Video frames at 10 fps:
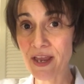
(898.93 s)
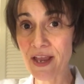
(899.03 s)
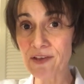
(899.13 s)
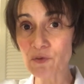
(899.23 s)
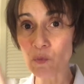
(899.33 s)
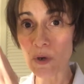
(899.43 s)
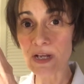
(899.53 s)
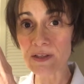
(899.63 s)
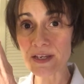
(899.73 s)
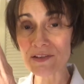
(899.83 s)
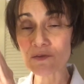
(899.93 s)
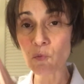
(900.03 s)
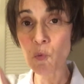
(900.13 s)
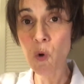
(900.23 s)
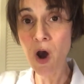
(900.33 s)
as well as
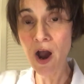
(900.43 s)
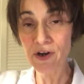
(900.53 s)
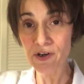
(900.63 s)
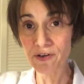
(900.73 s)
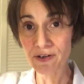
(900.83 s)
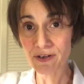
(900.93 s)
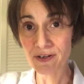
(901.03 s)
water